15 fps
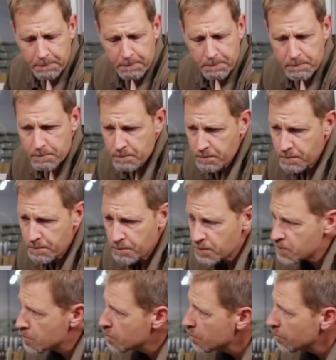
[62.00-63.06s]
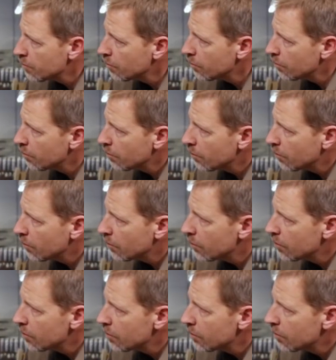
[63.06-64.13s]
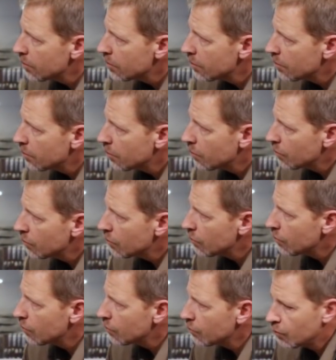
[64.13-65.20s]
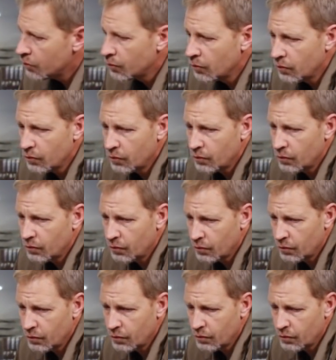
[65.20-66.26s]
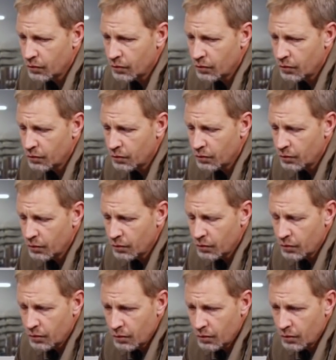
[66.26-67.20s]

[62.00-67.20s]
The person shown says nothing.